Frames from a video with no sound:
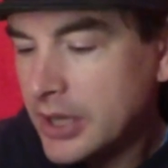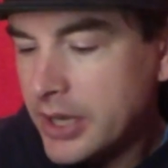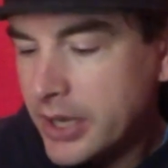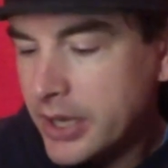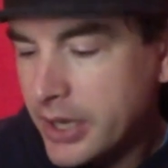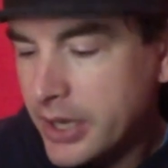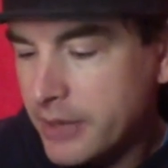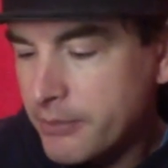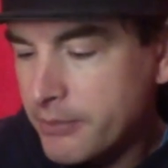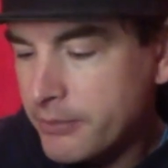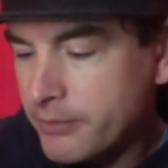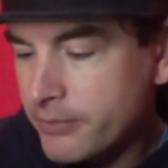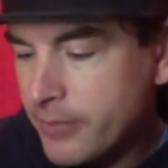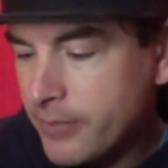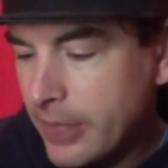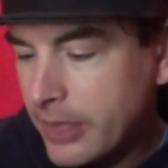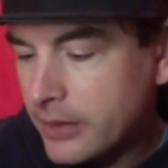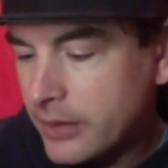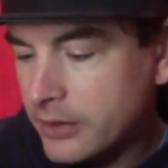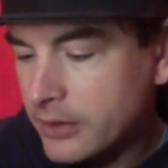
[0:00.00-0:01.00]

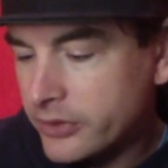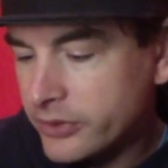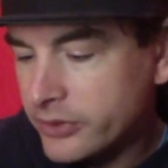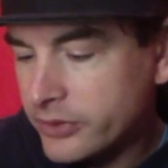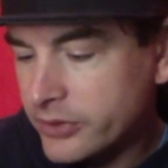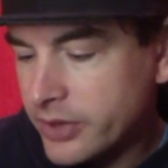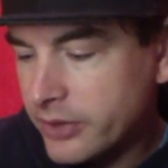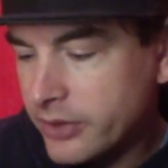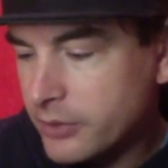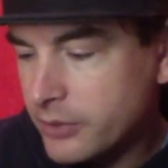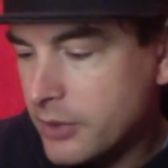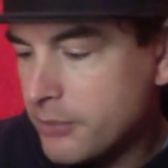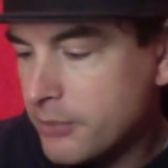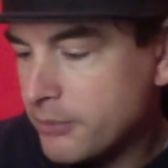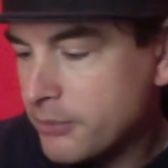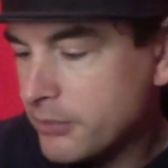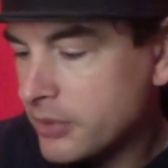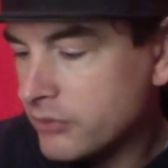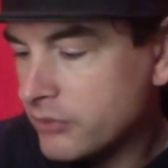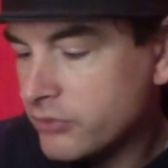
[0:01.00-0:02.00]
I'll do another
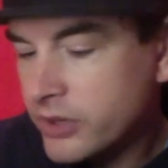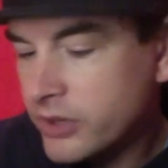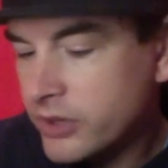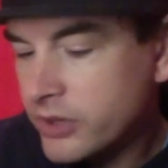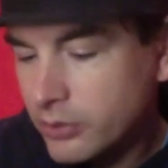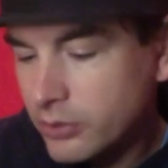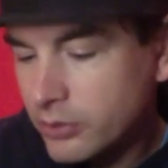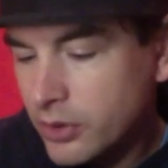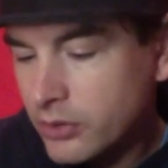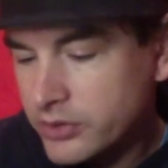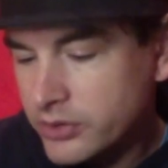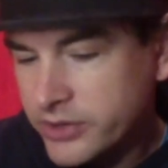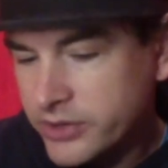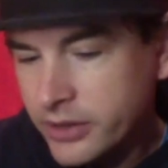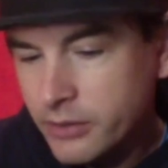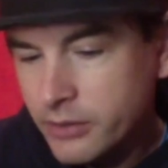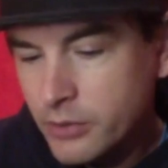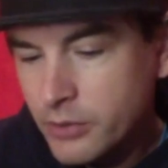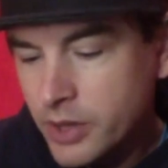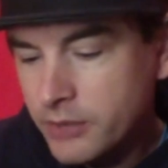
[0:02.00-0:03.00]
one, a real
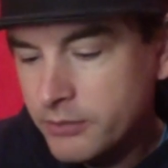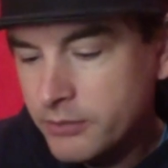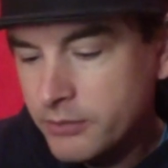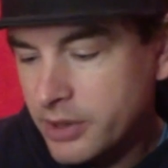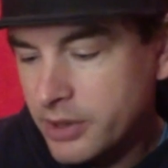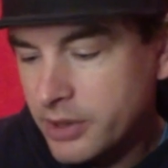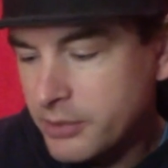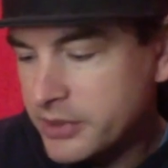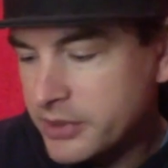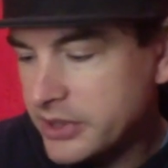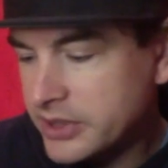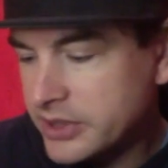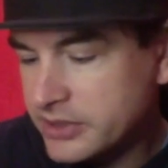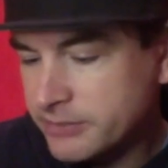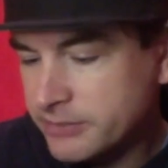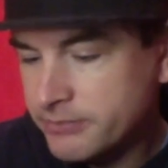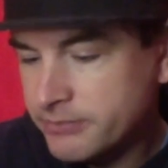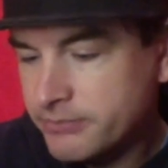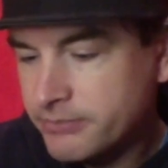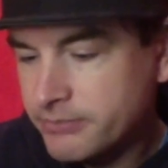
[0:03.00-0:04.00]
long-term one. But I mean, these
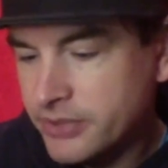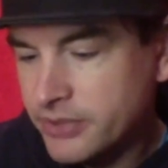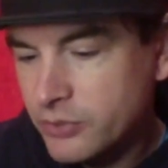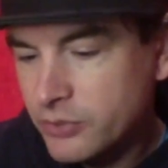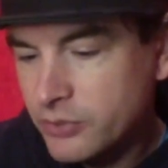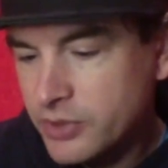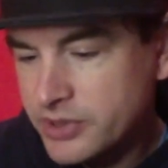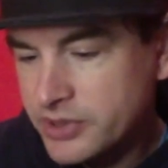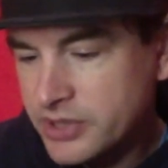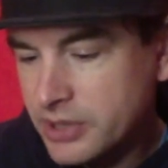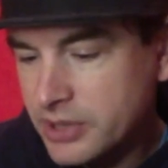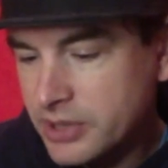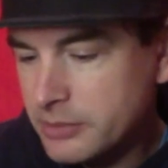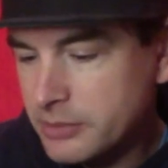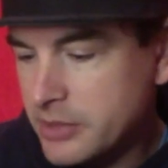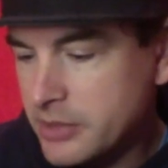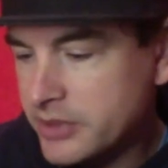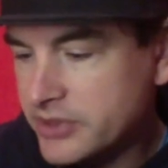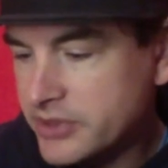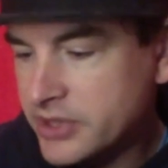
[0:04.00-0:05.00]
have been almost a couple
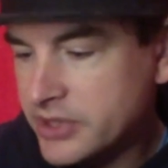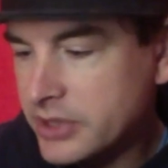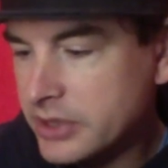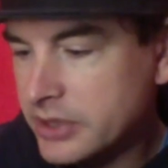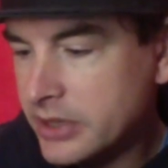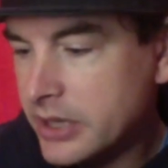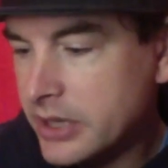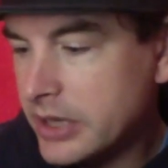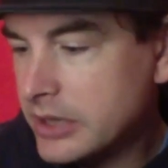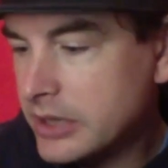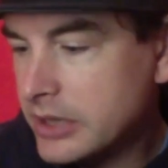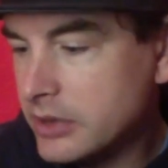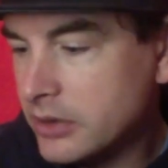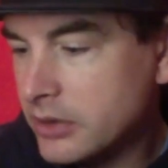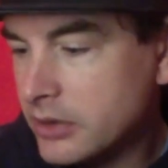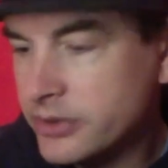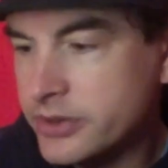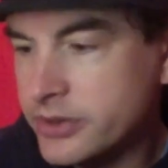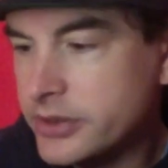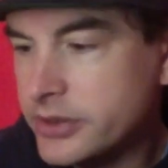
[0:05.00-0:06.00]
of months in, and
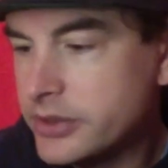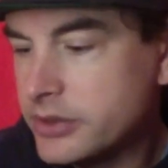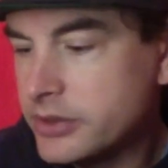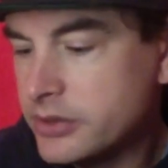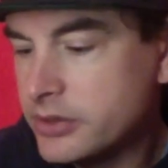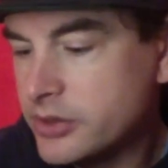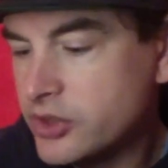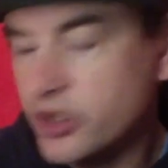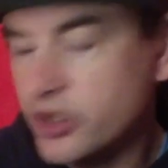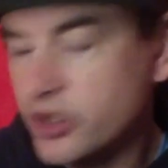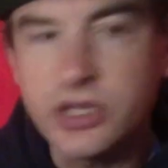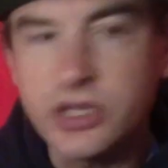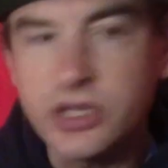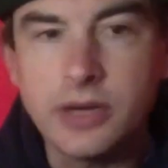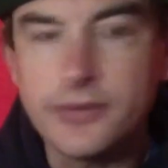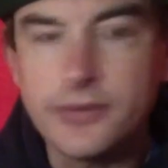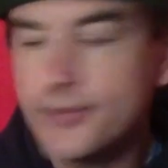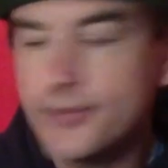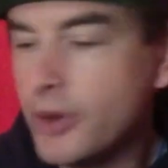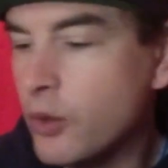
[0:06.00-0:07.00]
I just
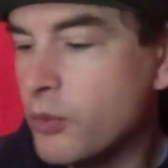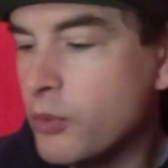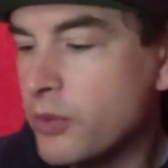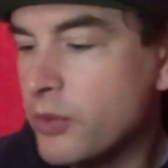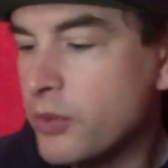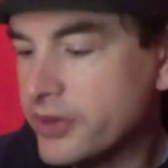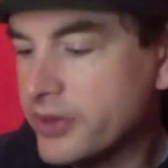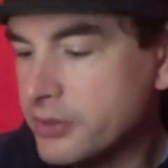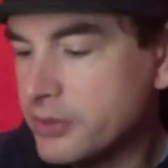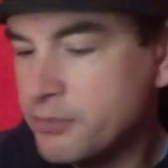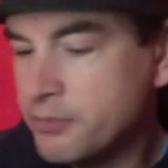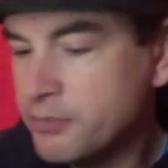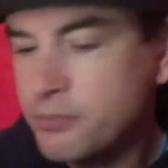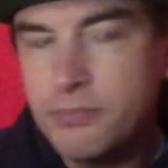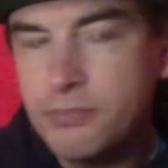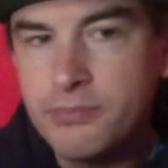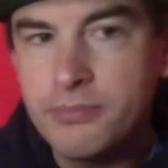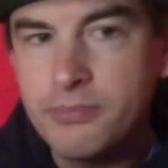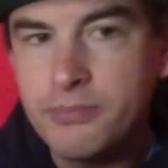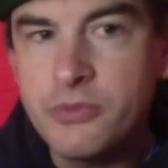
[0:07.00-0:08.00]
can't fault them. I think
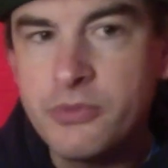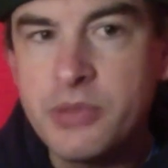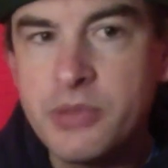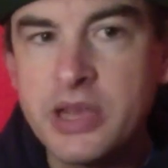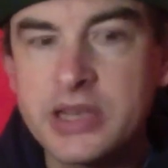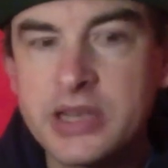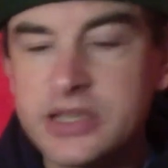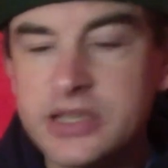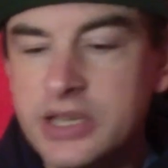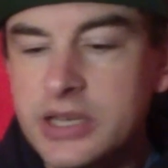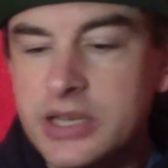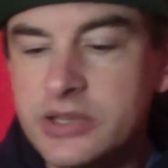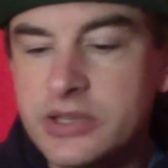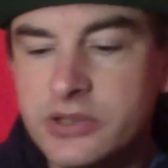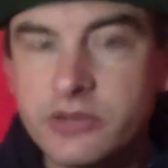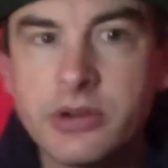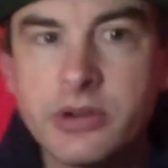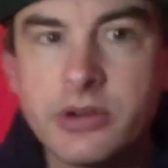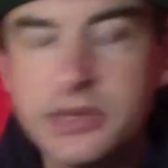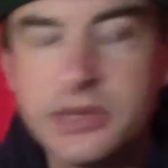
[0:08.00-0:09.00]
the biggest thing is
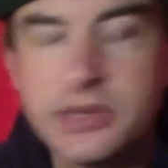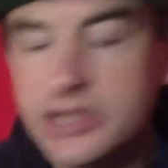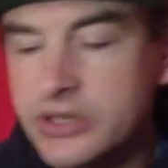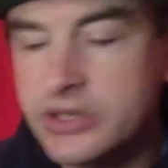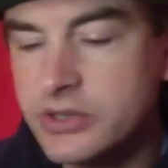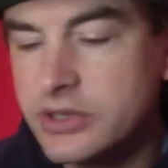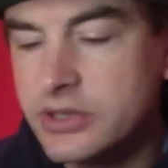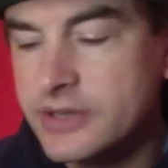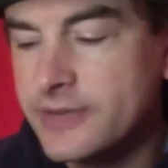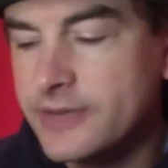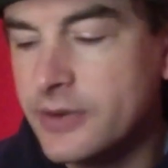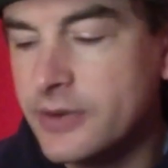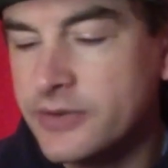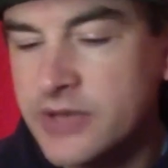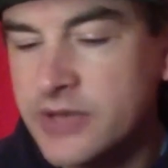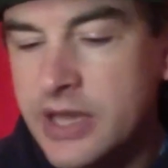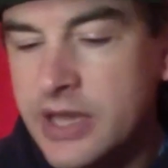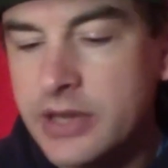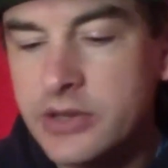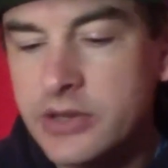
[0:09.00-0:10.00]
the grip is as good as
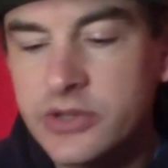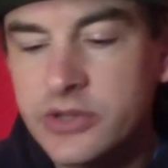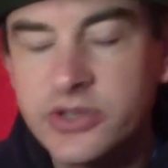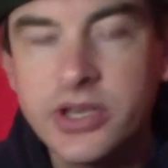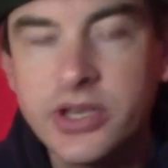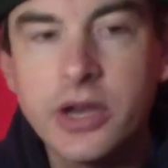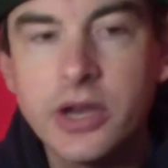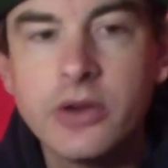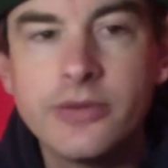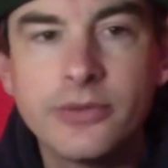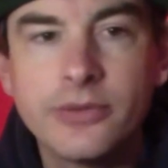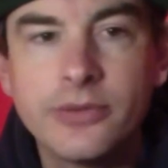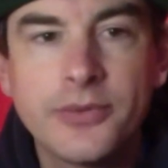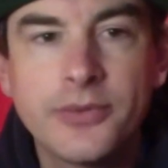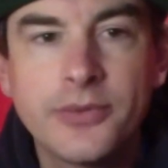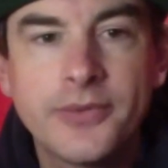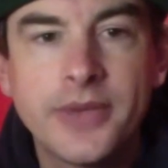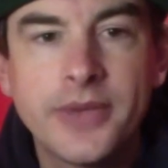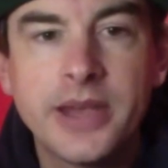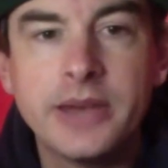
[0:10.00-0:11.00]
510, and just the overall
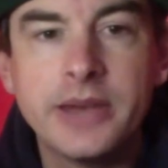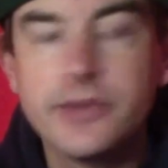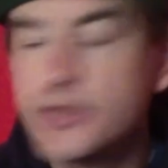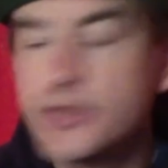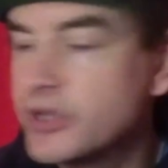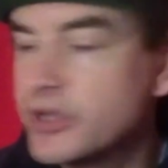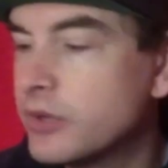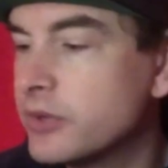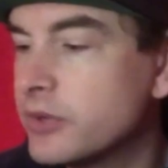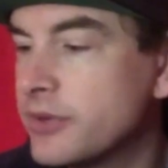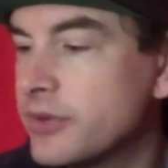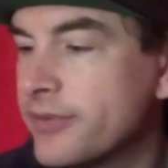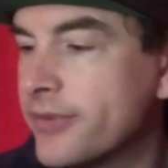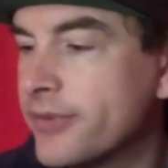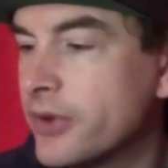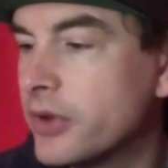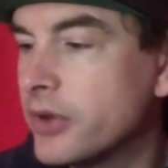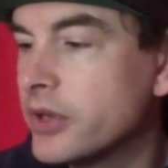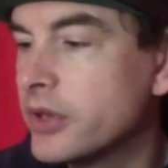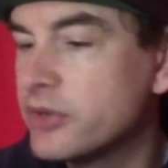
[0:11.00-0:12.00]
feel of the shoe on your
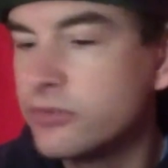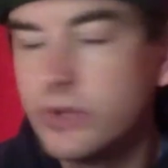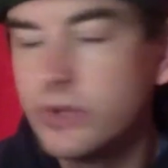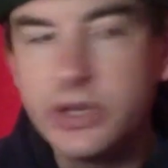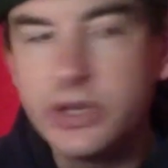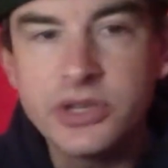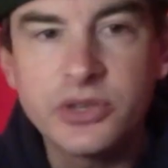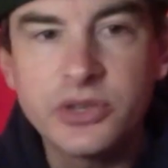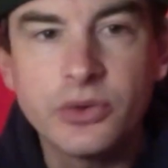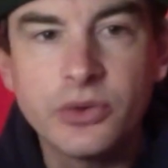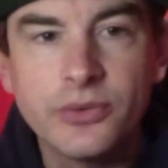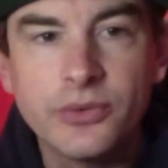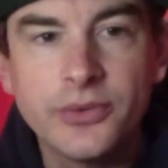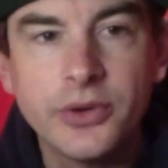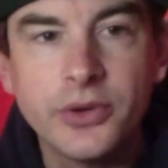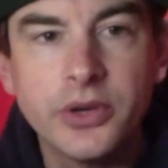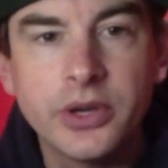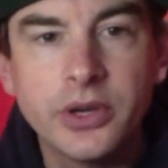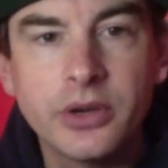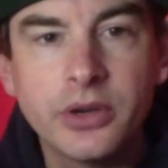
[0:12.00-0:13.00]
foot is really
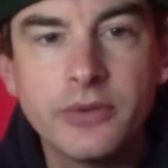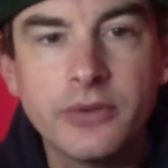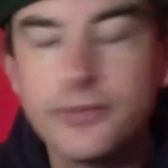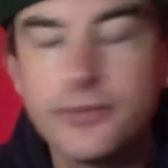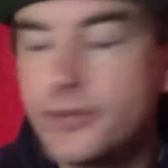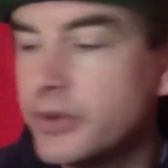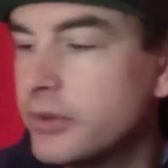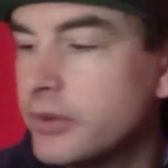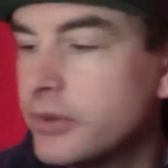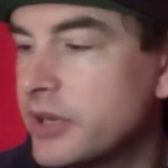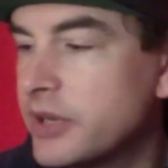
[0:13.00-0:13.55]
sure-footed and confident.